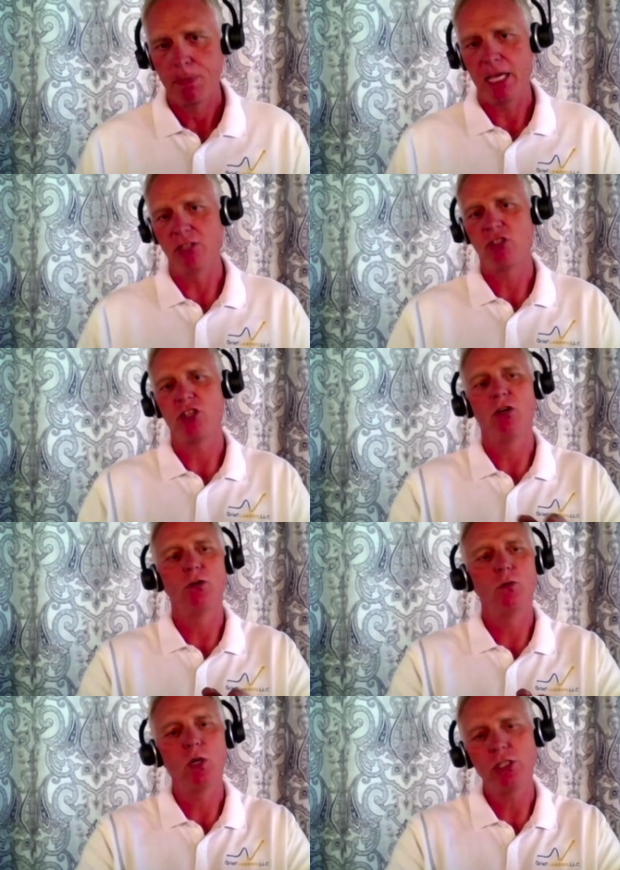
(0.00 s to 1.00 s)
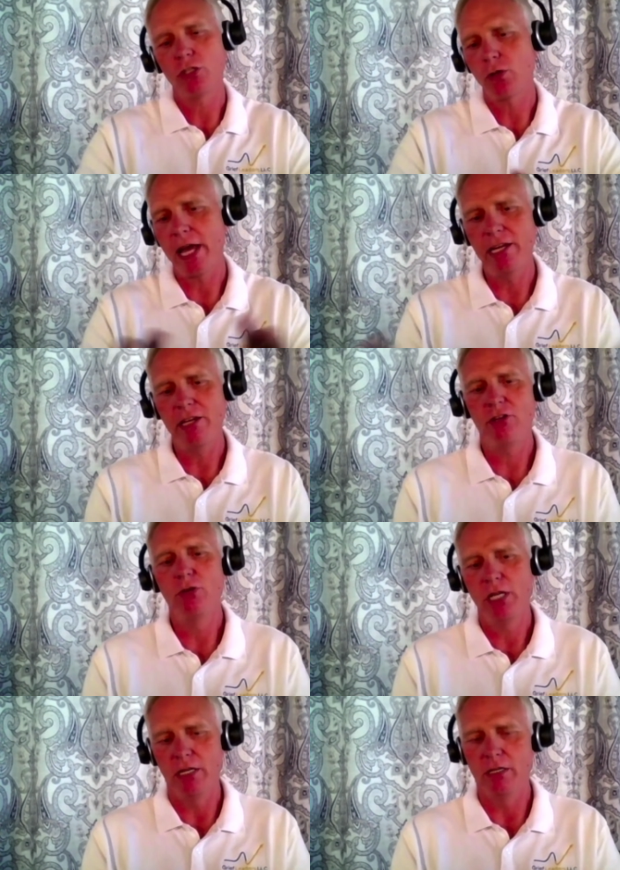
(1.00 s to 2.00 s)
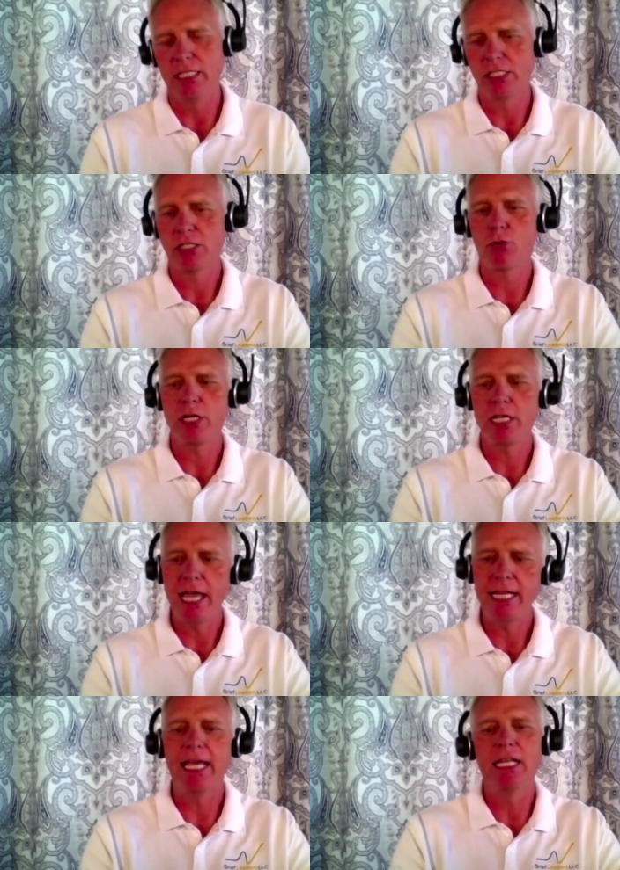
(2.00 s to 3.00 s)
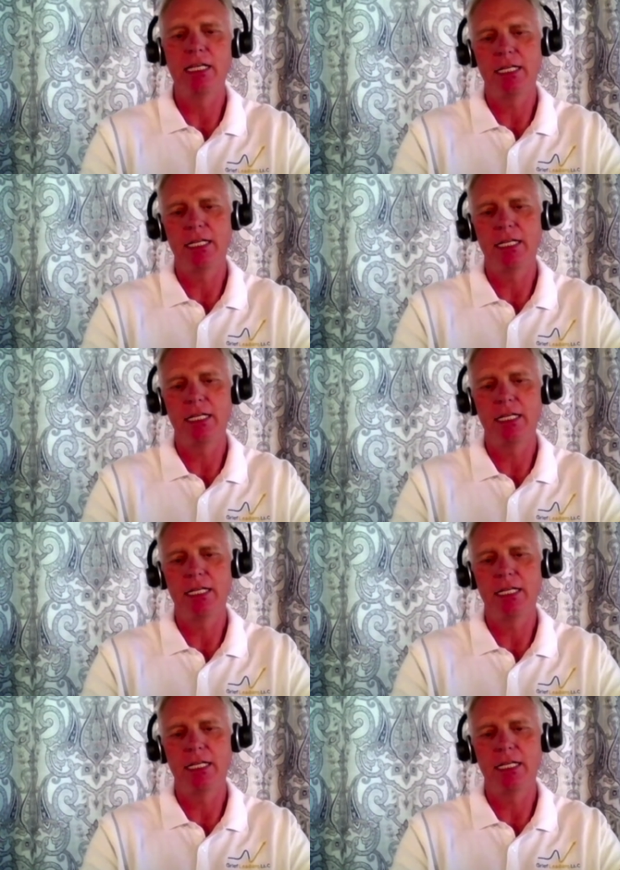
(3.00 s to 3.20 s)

And so, what you're trying to do here is create a,